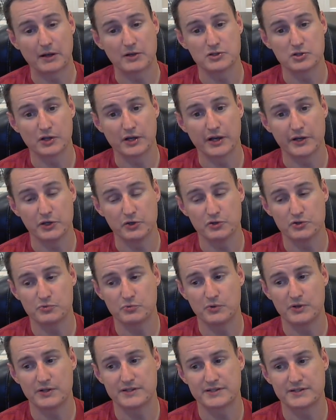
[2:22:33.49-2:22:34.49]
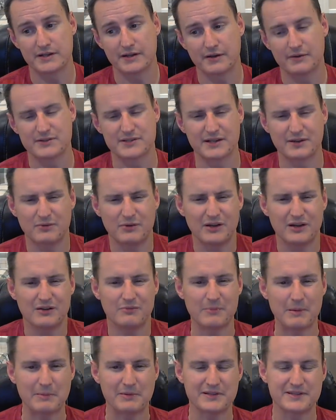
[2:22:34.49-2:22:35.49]
I was looking at used ones. I was like, well,
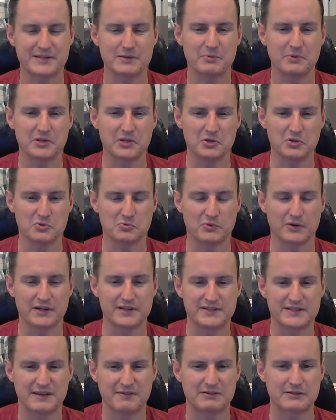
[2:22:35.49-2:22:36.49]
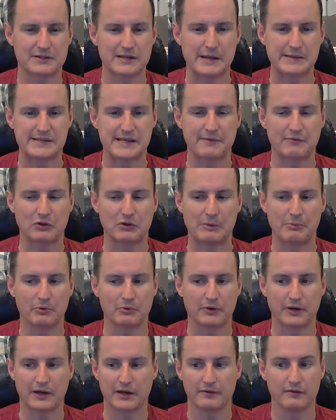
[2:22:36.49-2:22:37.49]
maybe let's see what the used one is. Save a couple
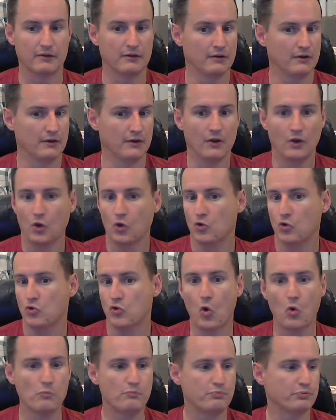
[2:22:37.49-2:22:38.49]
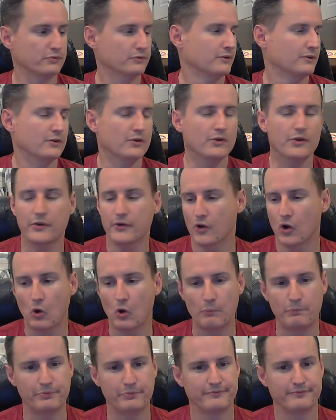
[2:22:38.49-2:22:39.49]
grand. Nope.
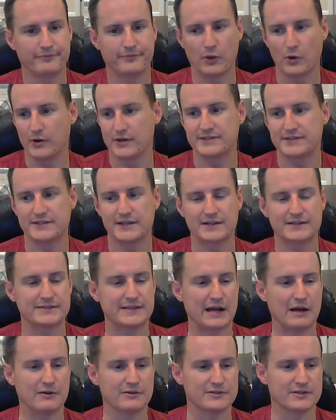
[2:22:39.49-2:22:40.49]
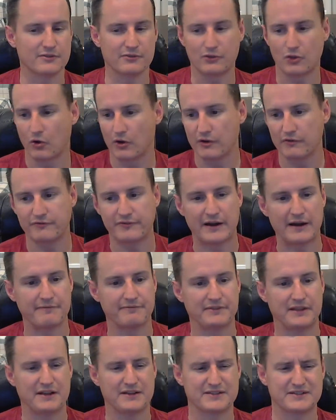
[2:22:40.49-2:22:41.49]
36,000,
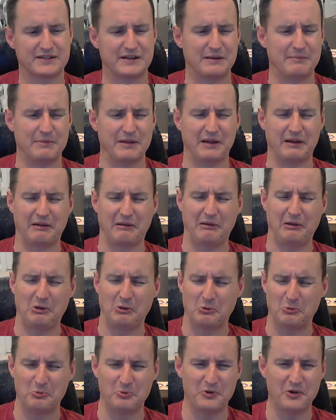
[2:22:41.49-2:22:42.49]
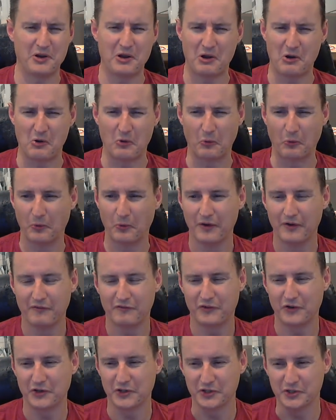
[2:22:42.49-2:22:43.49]
35,000. And I'm like, oh no.
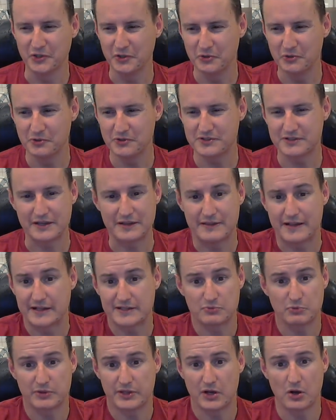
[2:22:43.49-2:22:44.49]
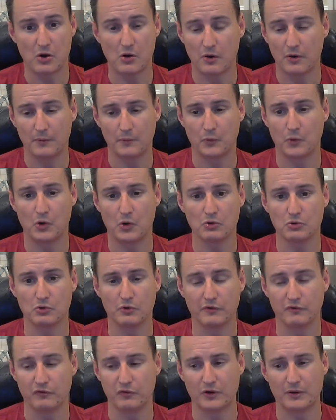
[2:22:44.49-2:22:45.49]
For used, and that's what we're all
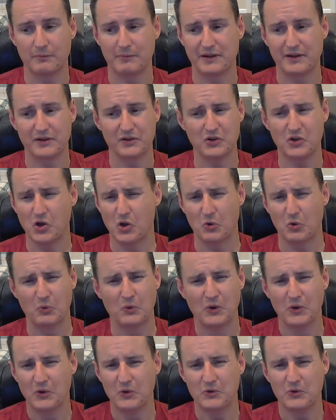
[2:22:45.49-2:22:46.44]
going for. I'm like, no.